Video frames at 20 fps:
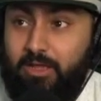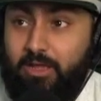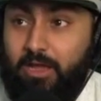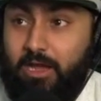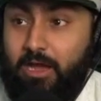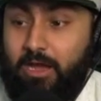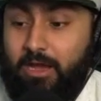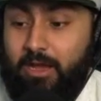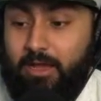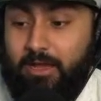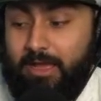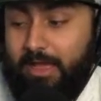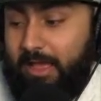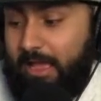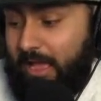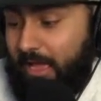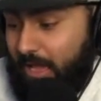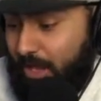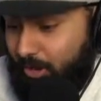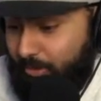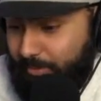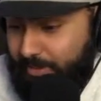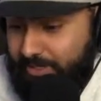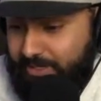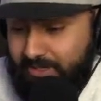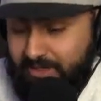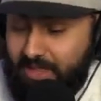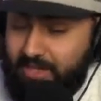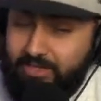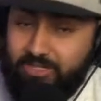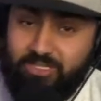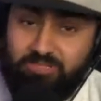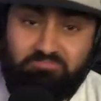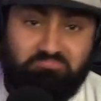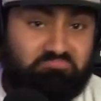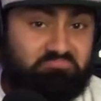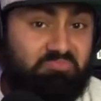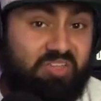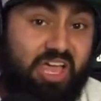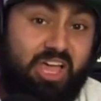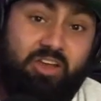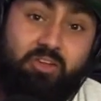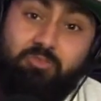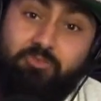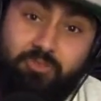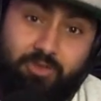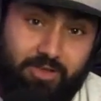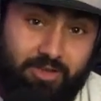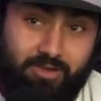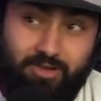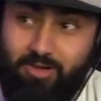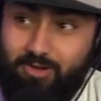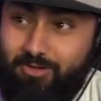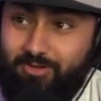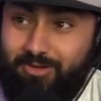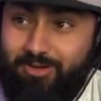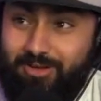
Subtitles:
How many landed? I don't fucking know.